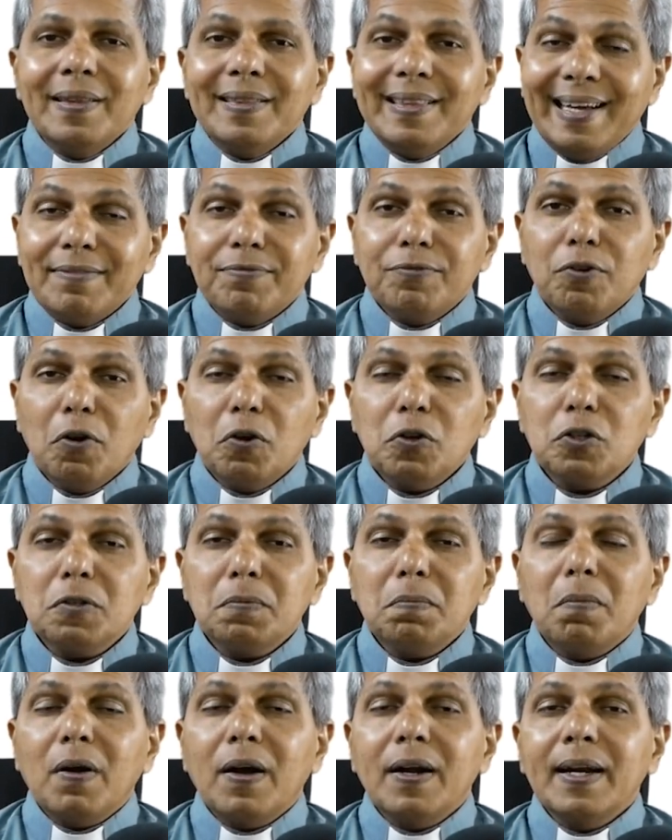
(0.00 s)
They have got
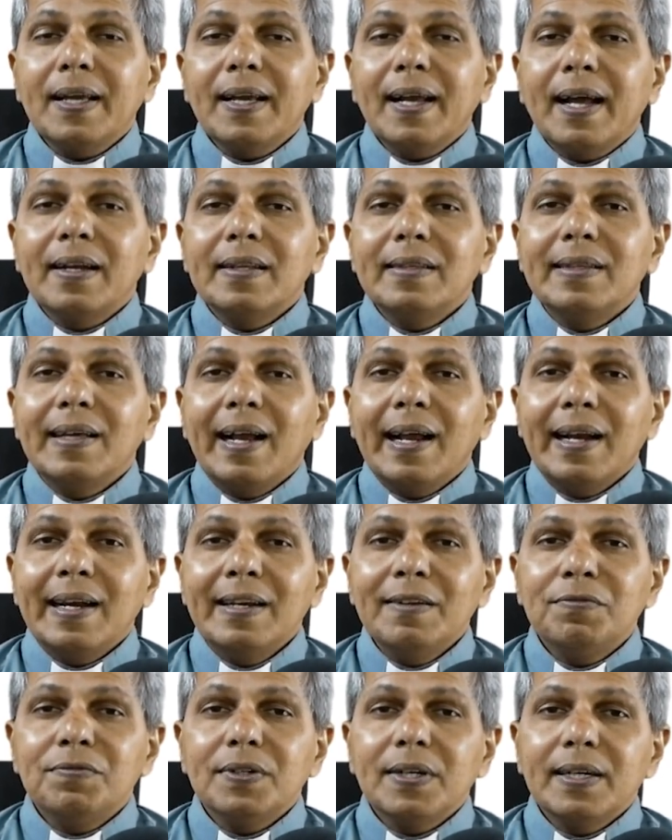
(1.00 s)
money and they
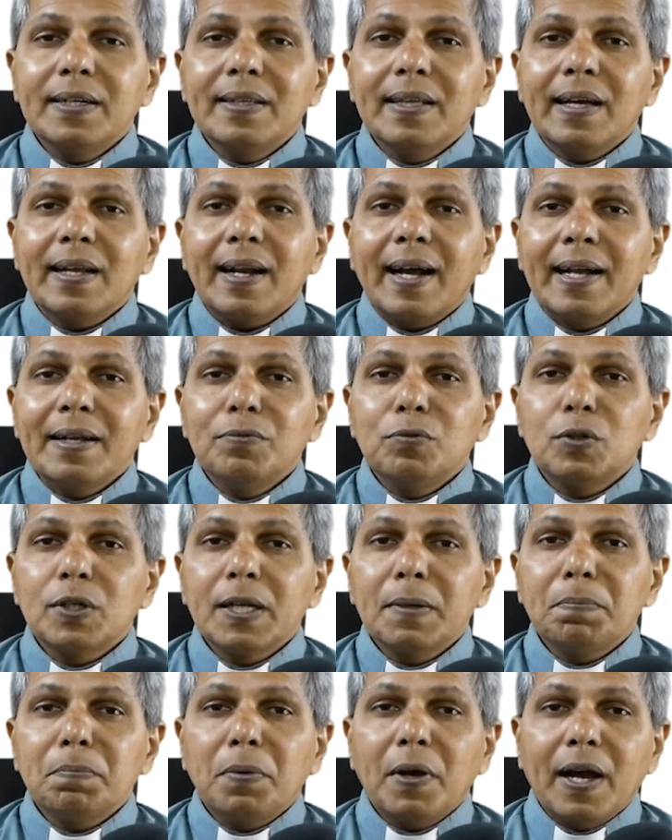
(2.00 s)
live in their
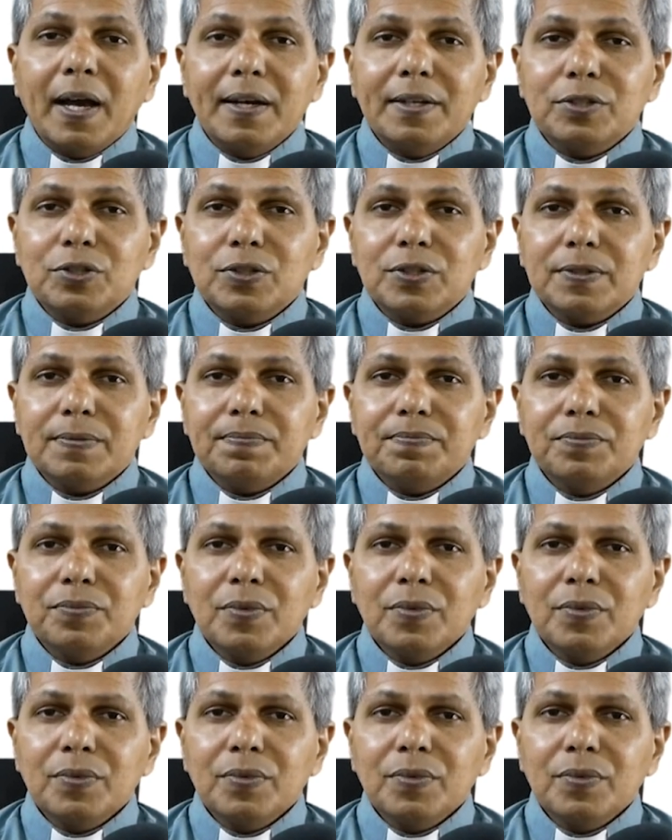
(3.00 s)
ivory palace.